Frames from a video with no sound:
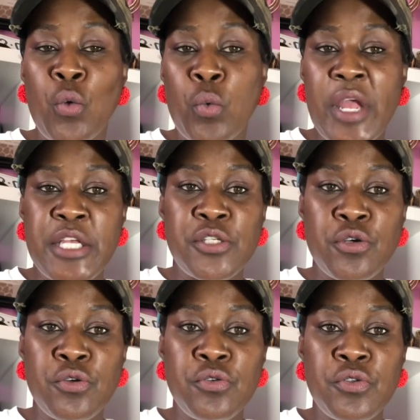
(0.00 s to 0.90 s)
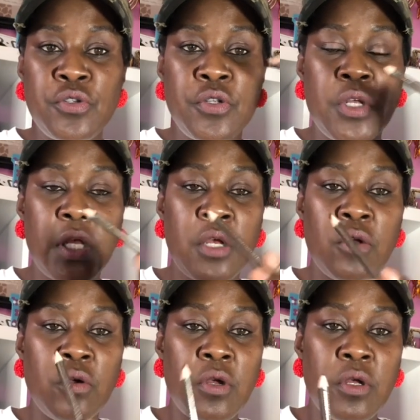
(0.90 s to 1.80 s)
razors
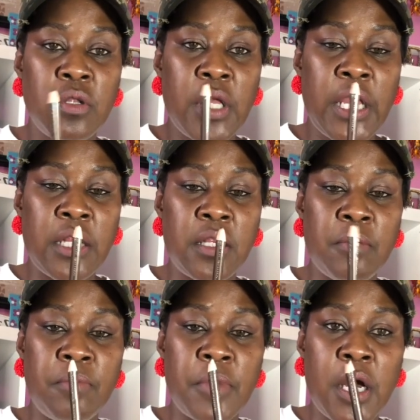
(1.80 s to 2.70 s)
in the